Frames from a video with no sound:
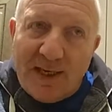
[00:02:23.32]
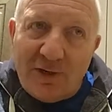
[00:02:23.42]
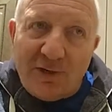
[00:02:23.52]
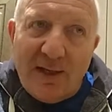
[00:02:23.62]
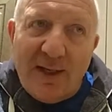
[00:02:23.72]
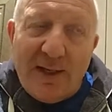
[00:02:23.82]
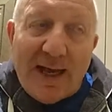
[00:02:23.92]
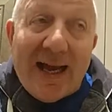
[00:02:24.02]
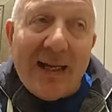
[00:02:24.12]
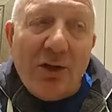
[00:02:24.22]
It's the
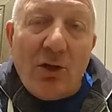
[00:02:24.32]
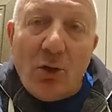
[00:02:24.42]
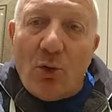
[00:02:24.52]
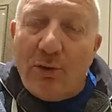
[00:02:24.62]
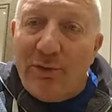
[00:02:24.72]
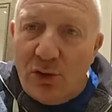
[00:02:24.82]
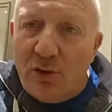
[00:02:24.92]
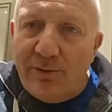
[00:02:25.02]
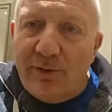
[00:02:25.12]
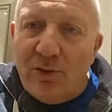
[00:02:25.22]
iron law of the
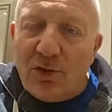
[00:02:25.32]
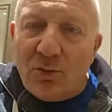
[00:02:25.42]
universe,